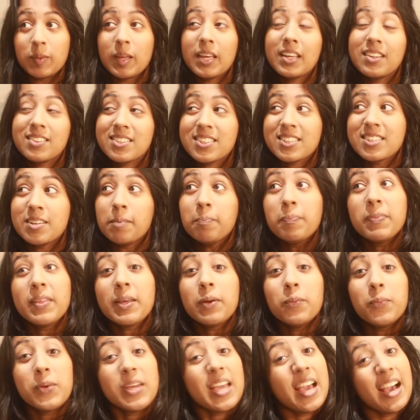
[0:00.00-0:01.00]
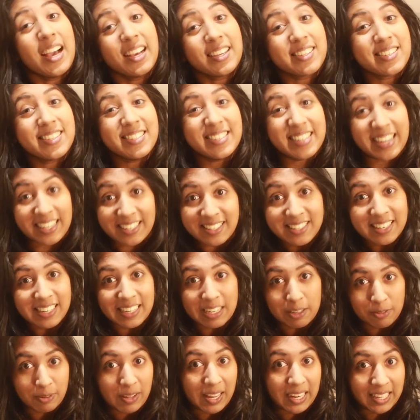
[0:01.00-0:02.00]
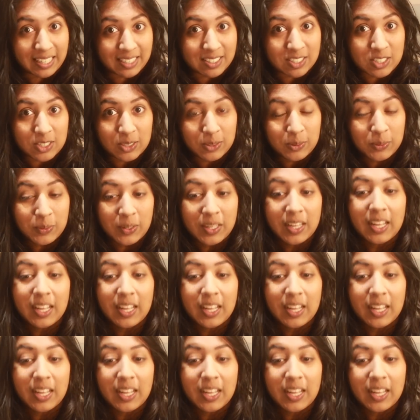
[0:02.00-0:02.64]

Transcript: It's something we accidentally fell into,